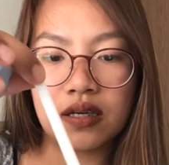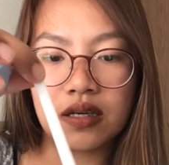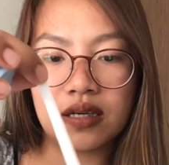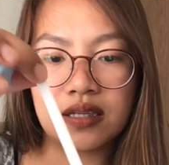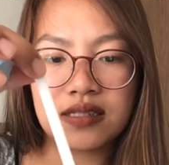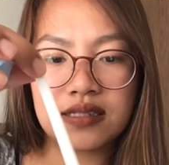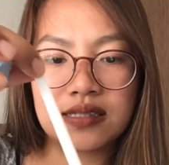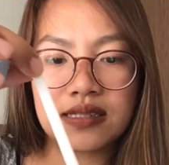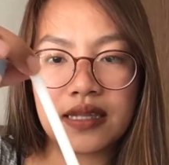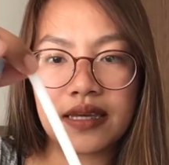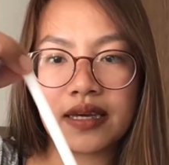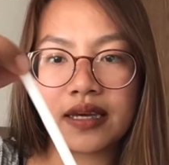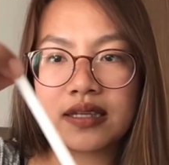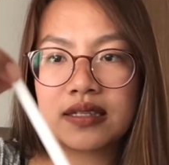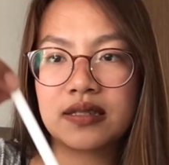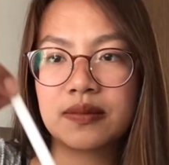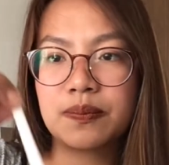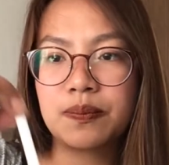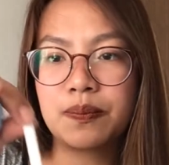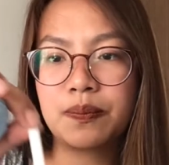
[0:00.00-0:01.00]
It's like a
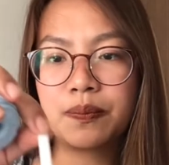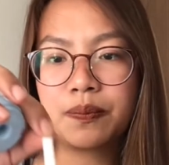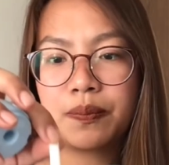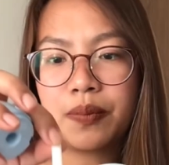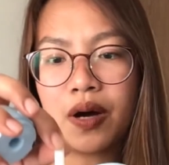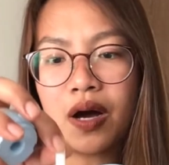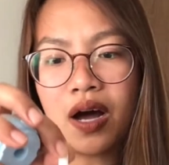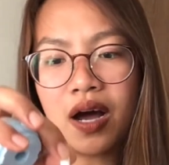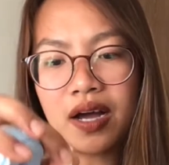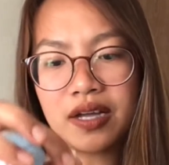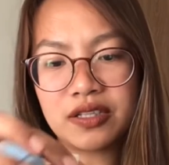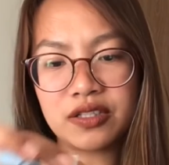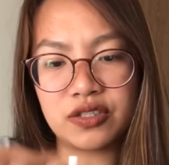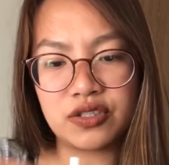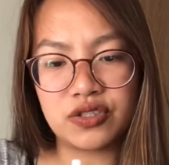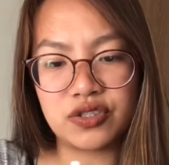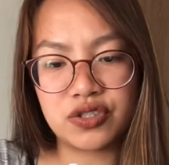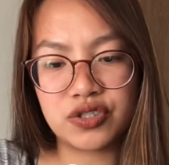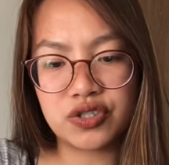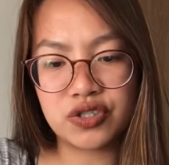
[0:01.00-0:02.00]

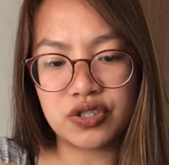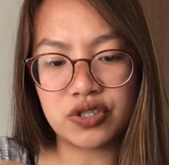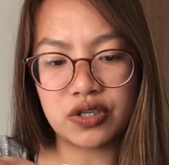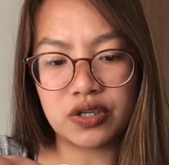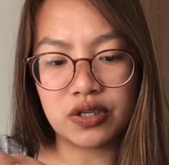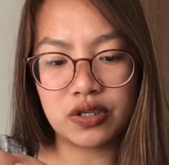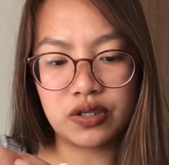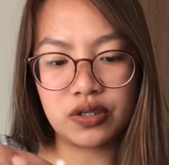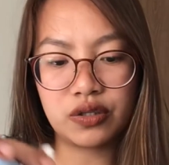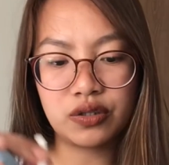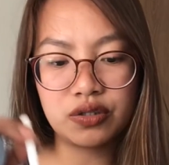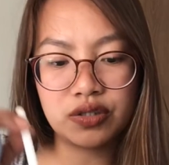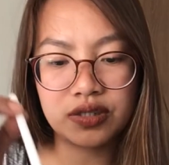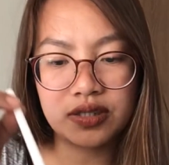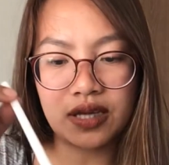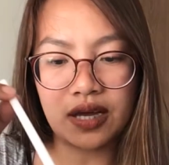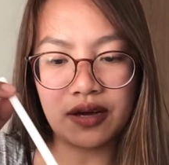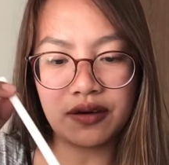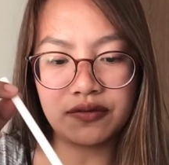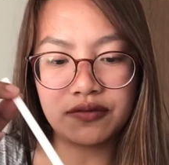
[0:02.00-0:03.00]
sponge. You
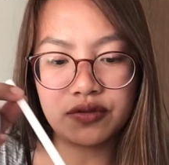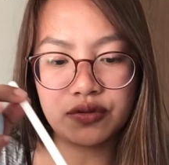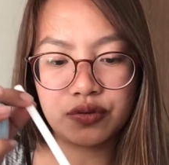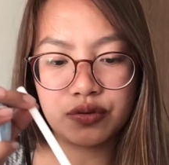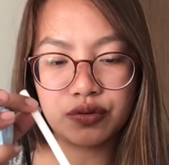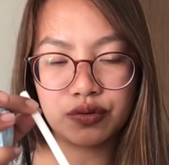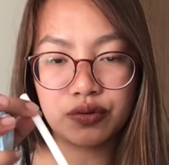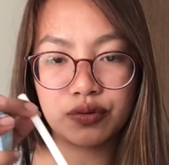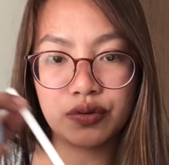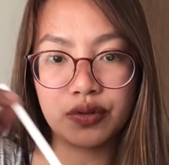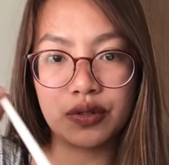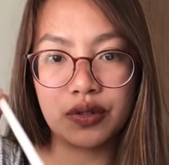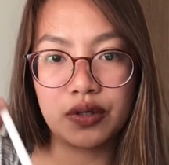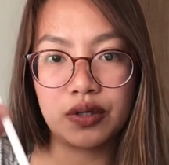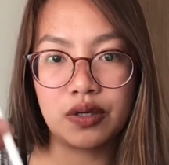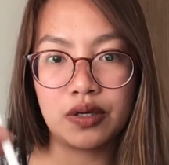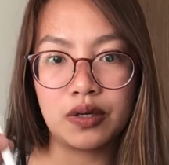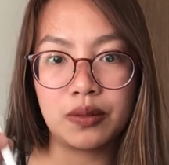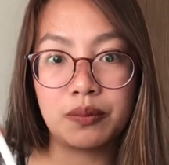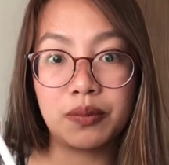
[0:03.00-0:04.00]
just have to,
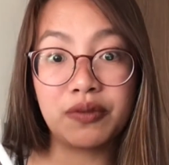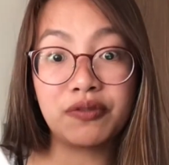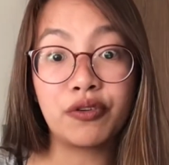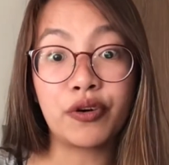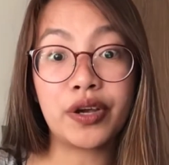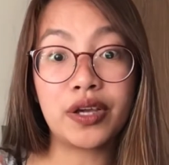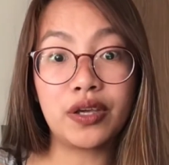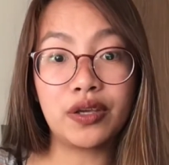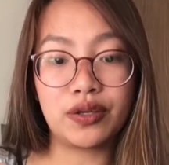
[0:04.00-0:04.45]
before you